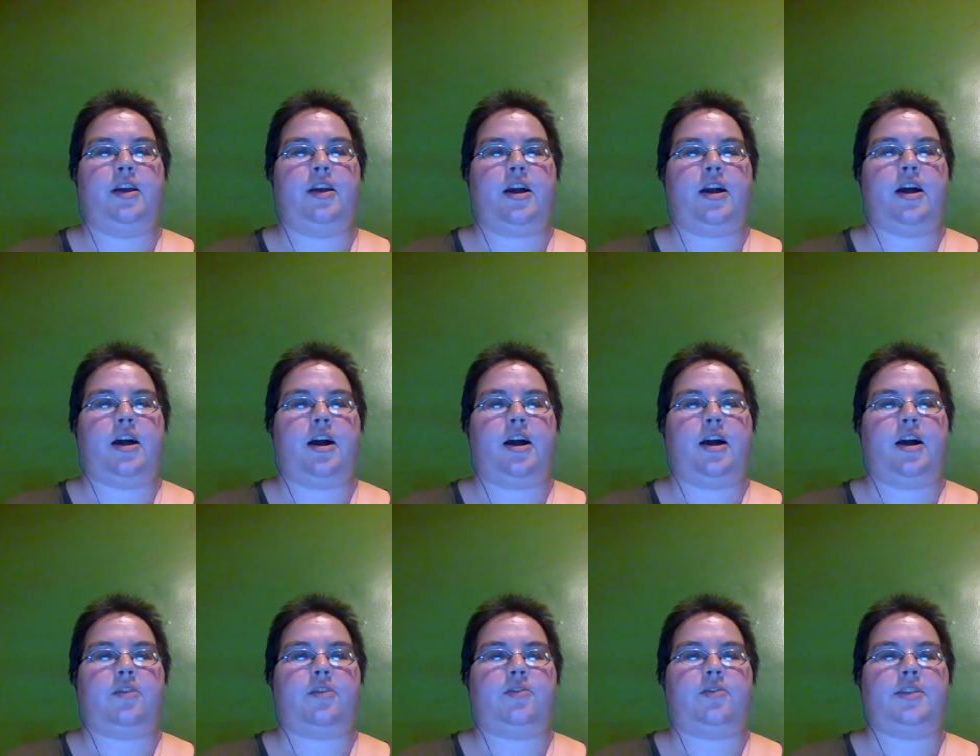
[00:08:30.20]

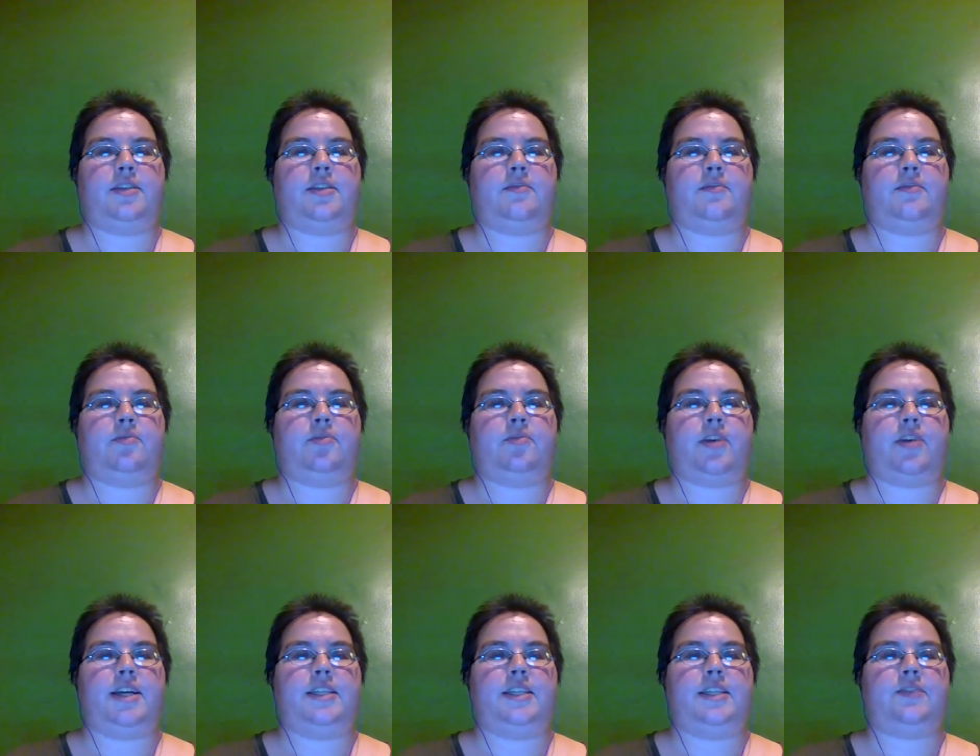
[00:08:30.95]
Uh, Christen
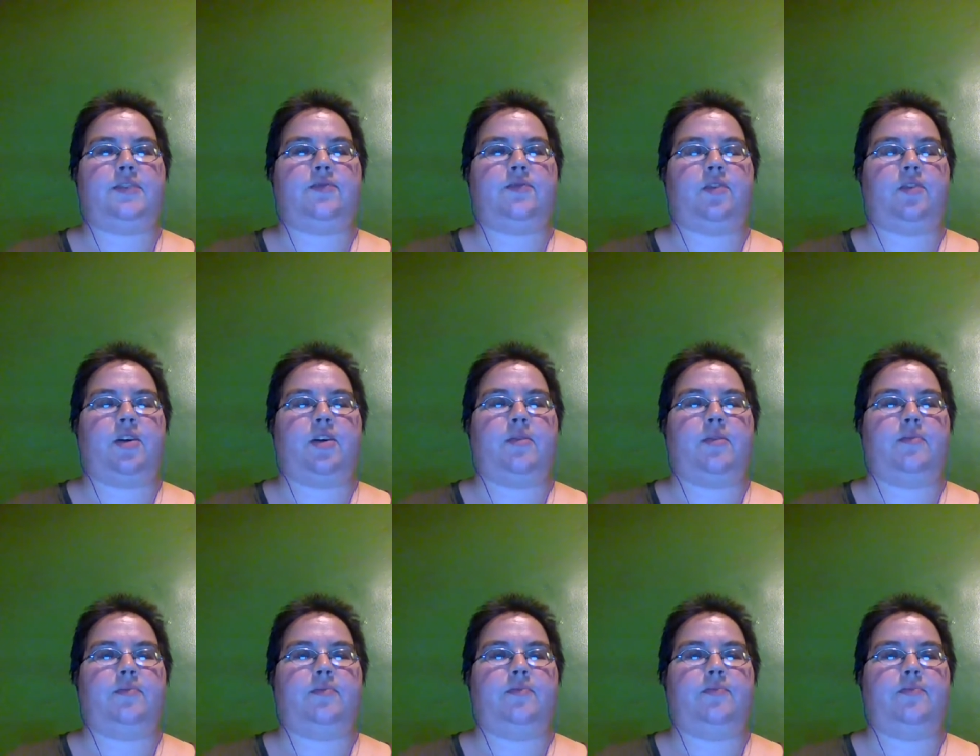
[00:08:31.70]
Press
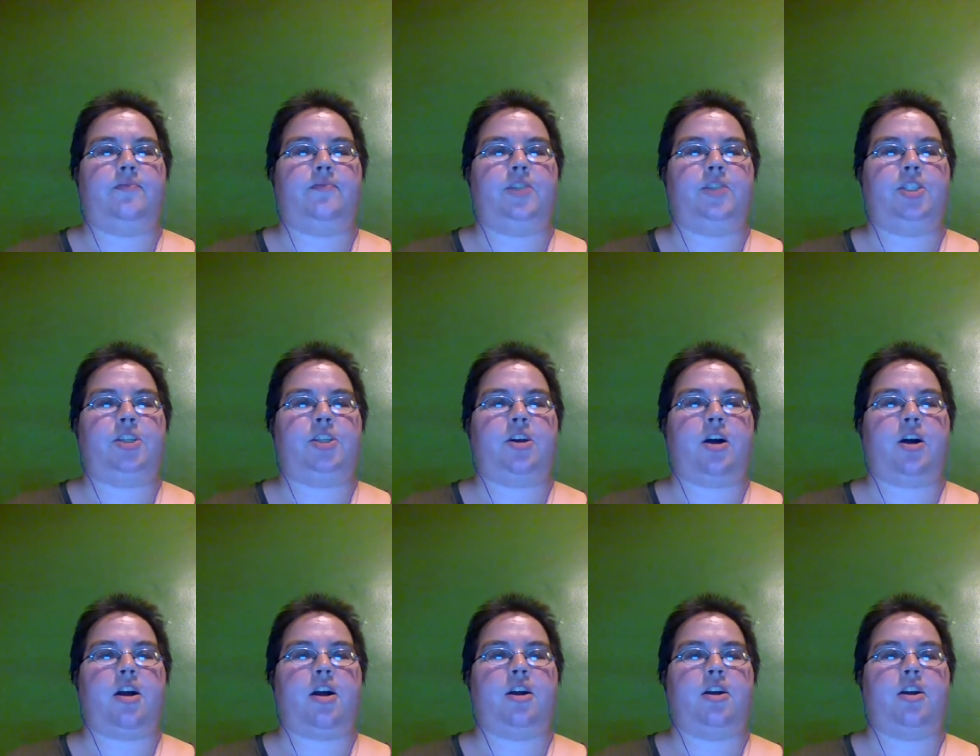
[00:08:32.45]
from
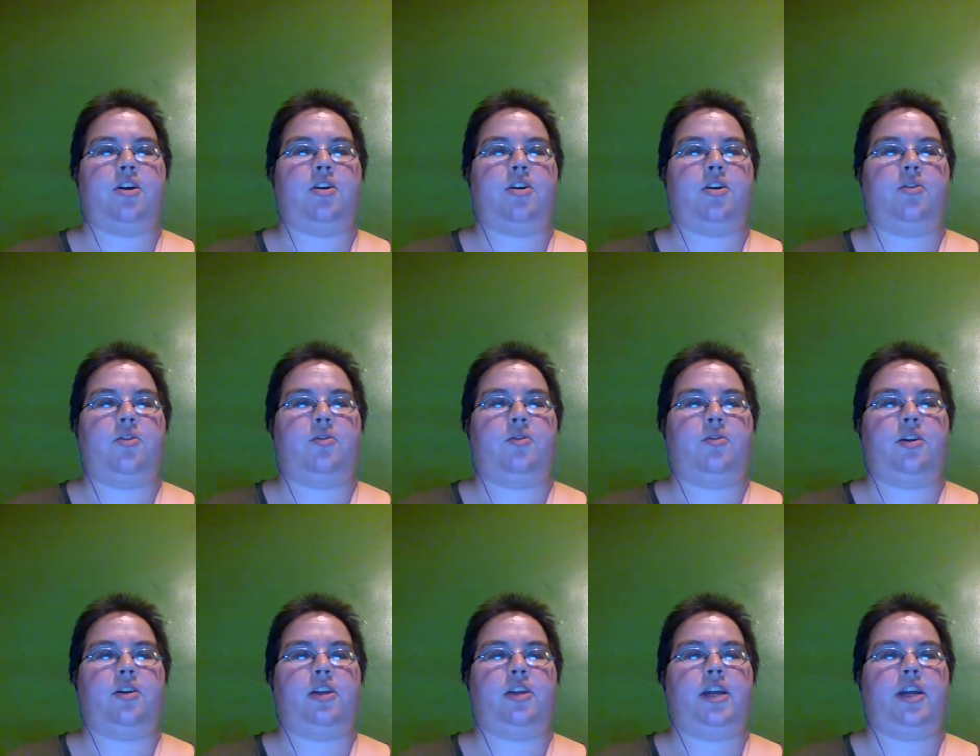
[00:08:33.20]
Chicago,
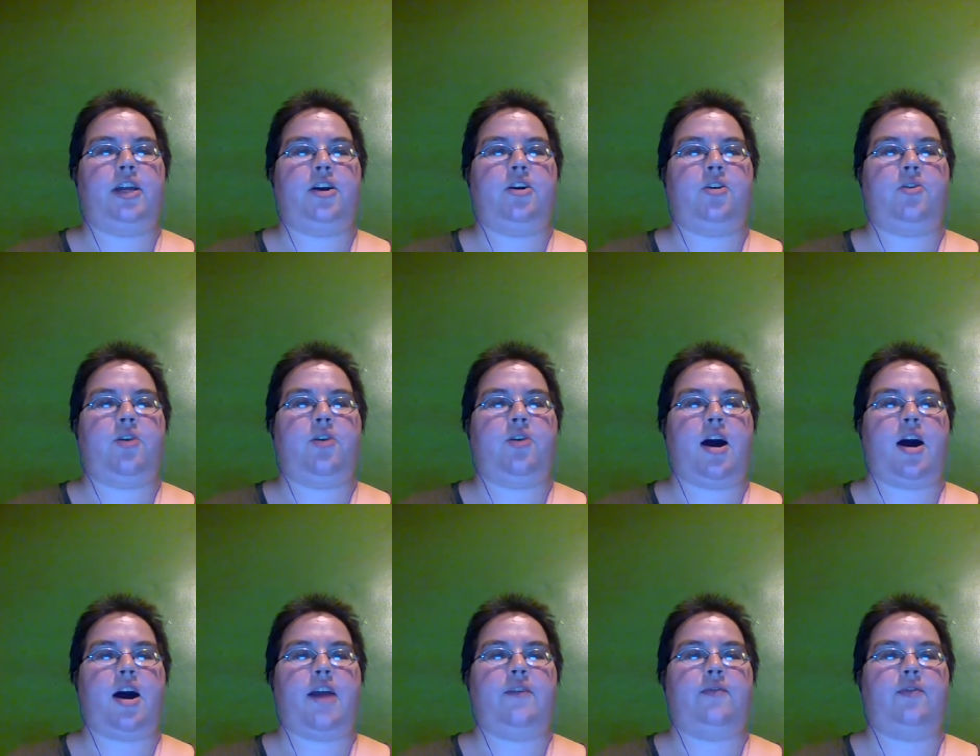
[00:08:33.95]
Kealia
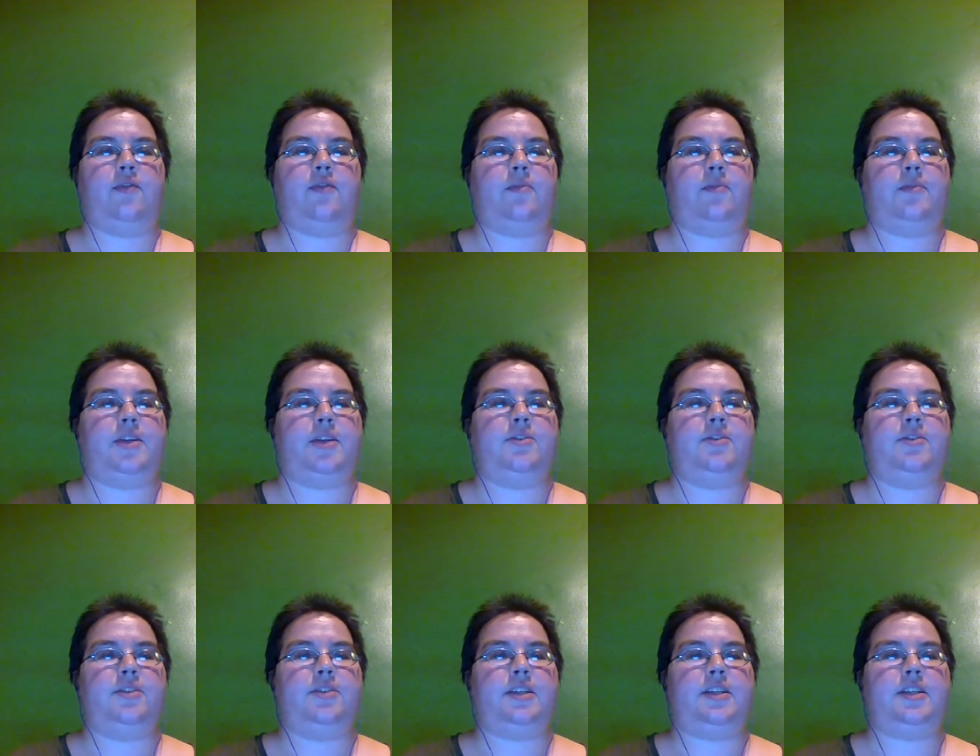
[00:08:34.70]
Ohai from
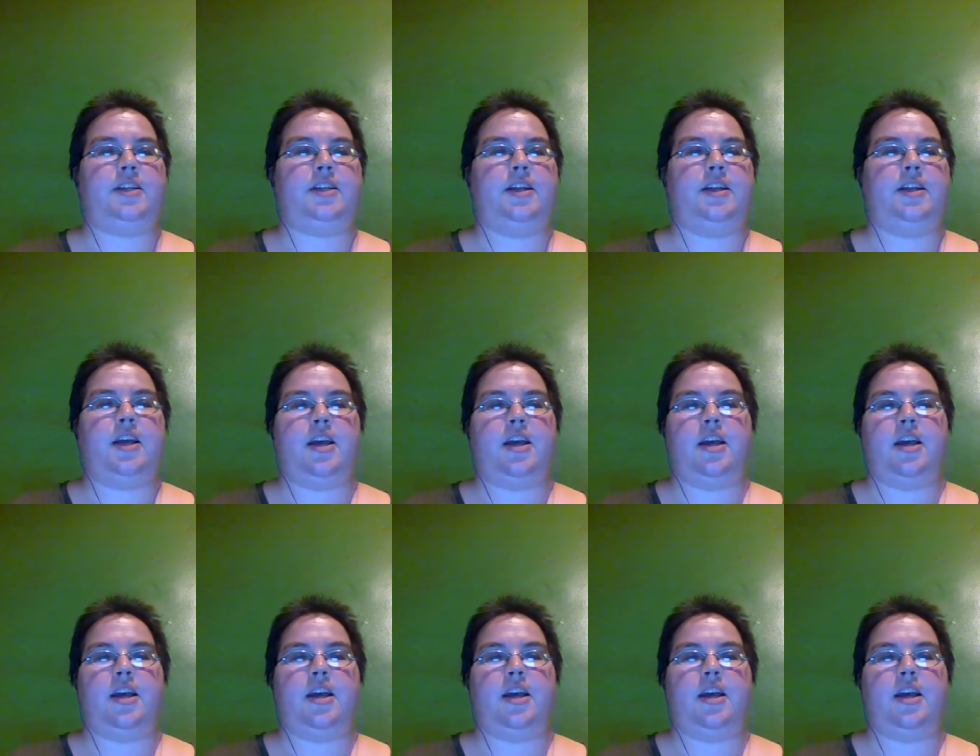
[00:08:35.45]
Houston,